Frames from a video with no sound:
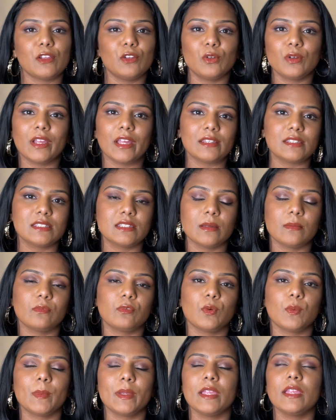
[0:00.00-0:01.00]
gets them for
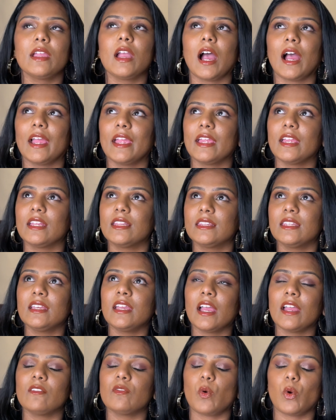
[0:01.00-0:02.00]
me. I think I
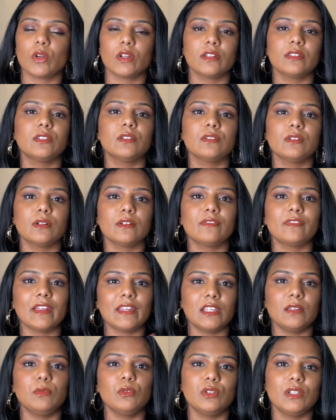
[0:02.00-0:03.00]
have ordered the
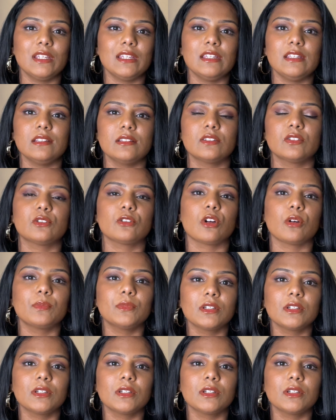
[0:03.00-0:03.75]
Fenty Beauty Eavesdrop,